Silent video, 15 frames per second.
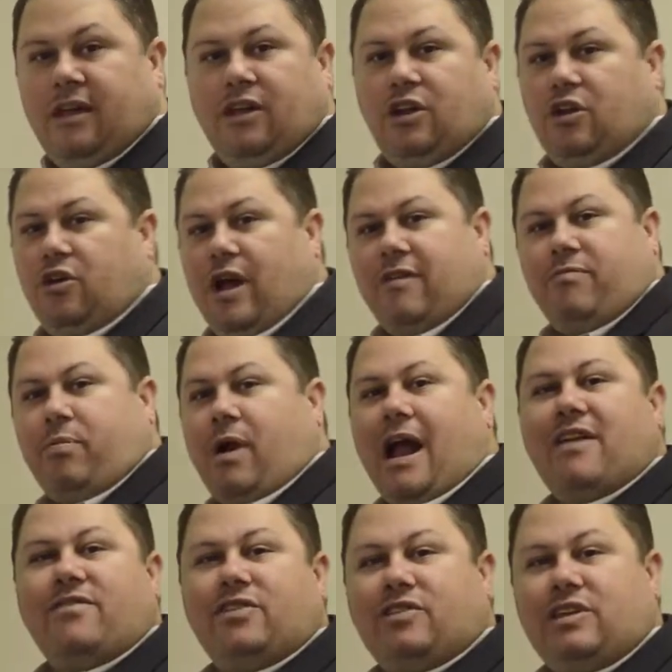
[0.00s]
You have
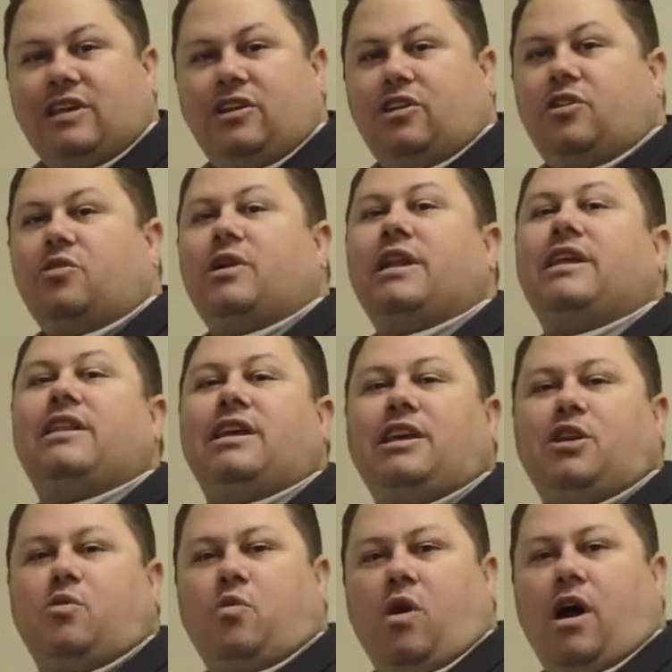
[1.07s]
privacy to do anything
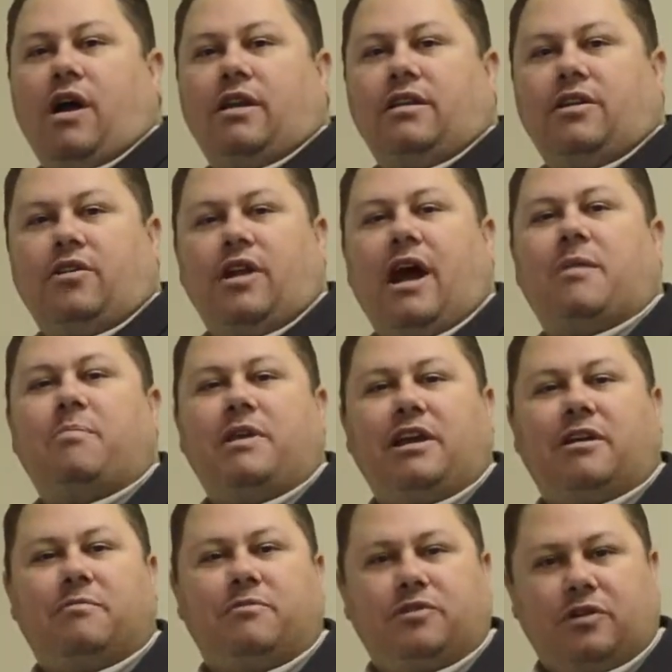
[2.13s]
you want. You're not
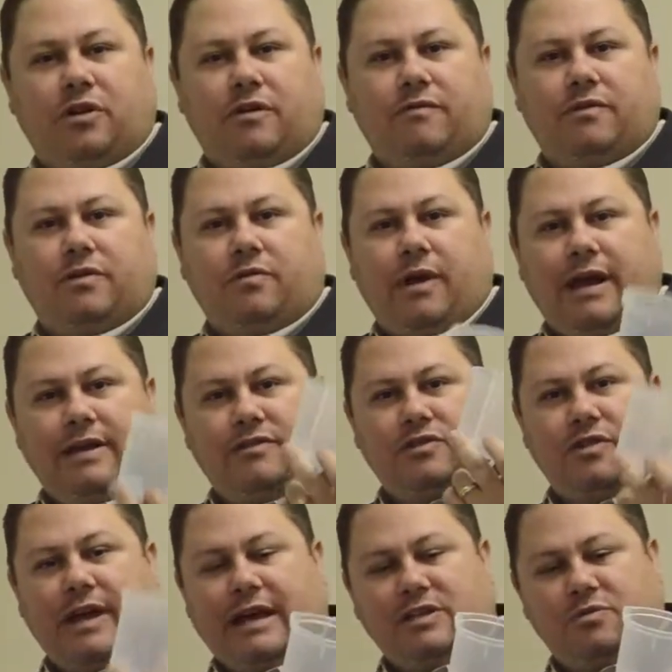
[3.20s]
being observed, right?
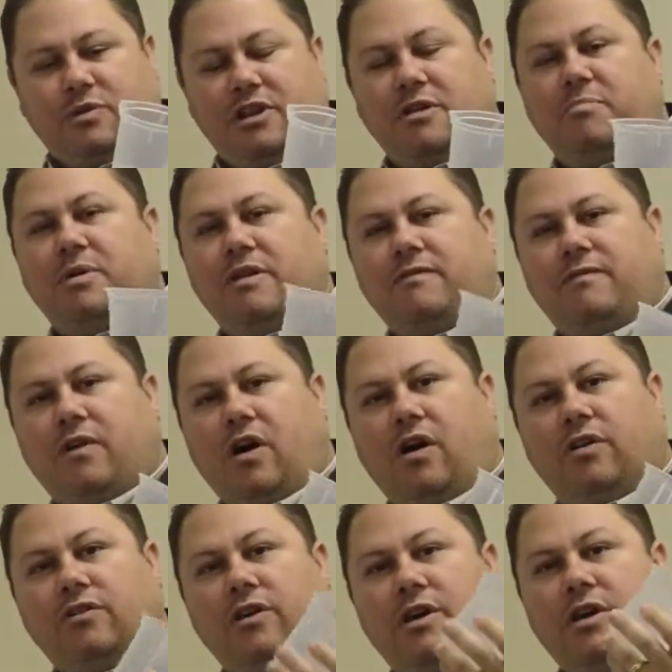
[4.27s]
So that's one of the
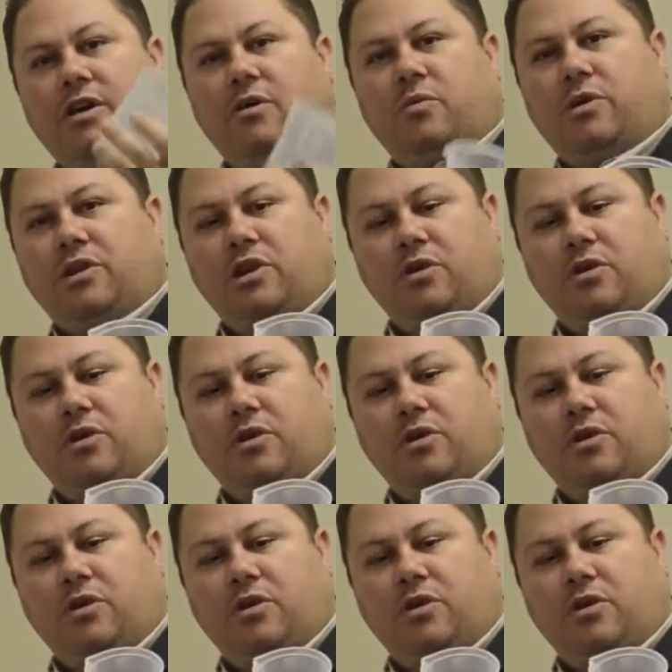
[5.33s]
pitfalls with